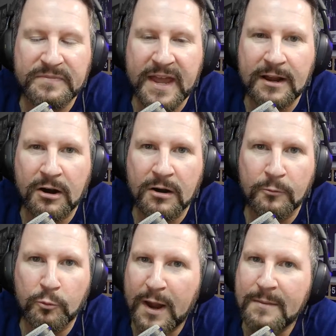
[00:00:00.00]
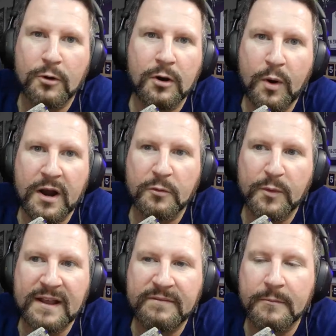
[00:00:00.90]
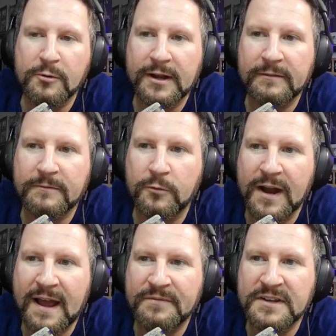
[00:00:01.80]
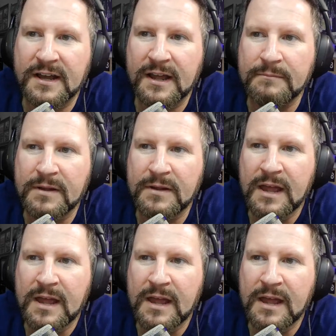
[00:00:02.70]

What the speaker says: They are way more aware than we give them credit for half the time.